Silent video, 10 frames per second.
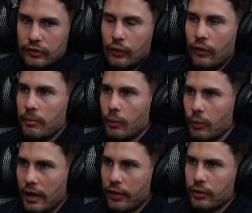term, but
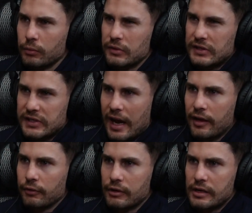what I thought it was is
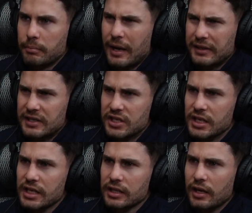calorie
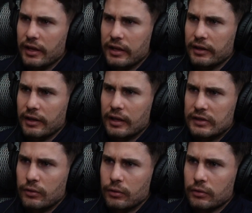partitioning, I think it's
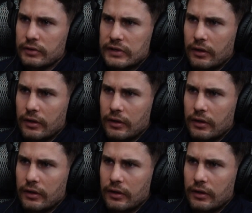called.